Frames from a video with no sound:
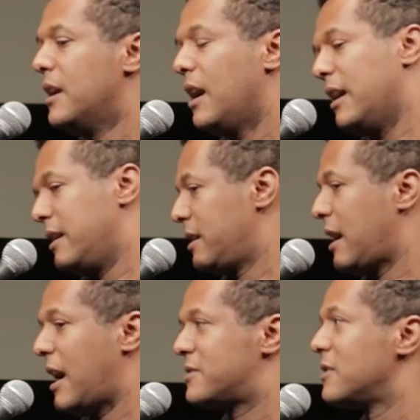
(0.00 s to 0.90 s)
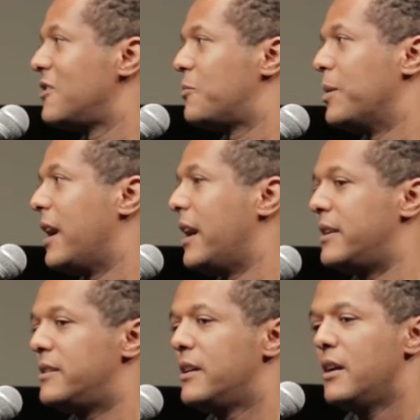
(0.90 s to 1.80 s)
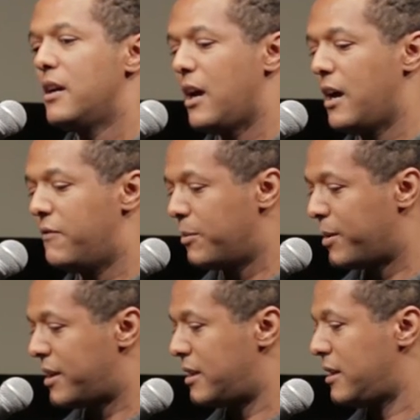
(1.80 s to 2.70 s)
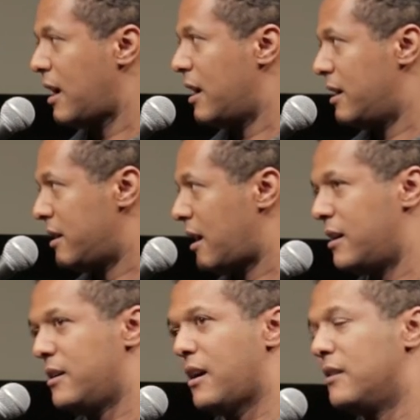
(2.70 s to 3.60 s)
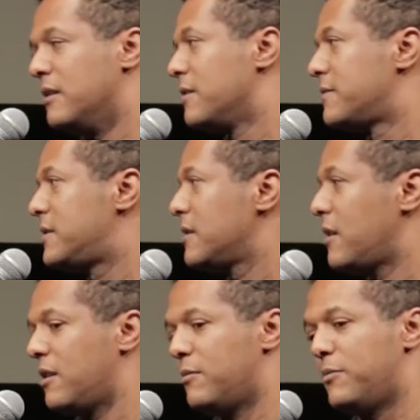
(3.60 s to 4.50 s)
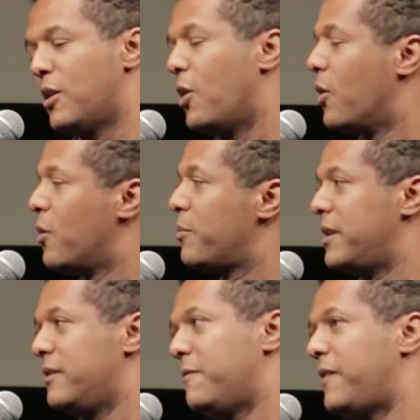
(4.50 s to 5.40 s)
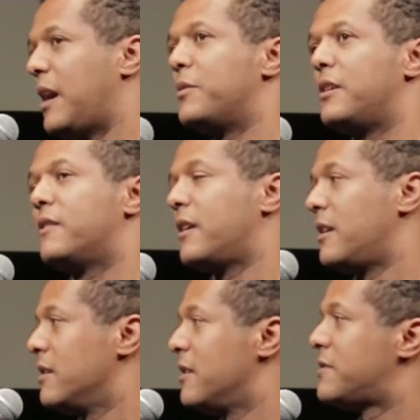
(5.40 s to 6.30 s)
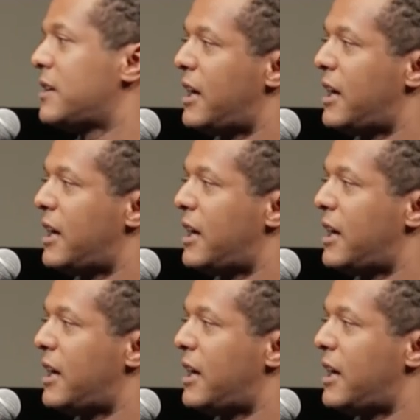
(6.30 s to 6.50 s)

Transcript: I had to leave behind everybody I loved, the home and the family that I loved.